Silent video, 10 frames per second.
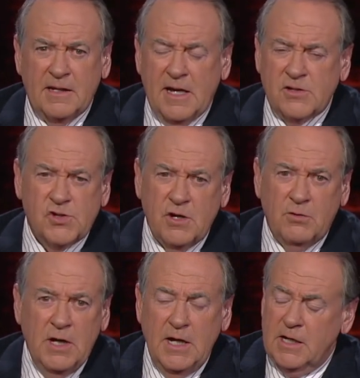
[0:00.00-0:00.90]
And
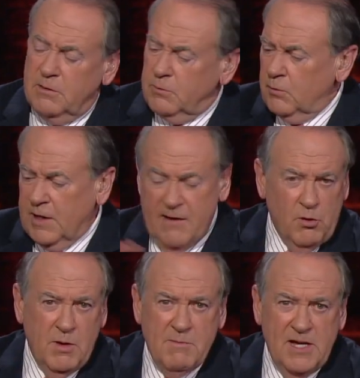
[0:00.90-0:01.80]
so
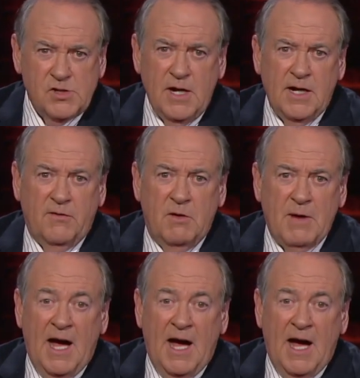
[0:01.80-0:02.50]
whatever we may say of him,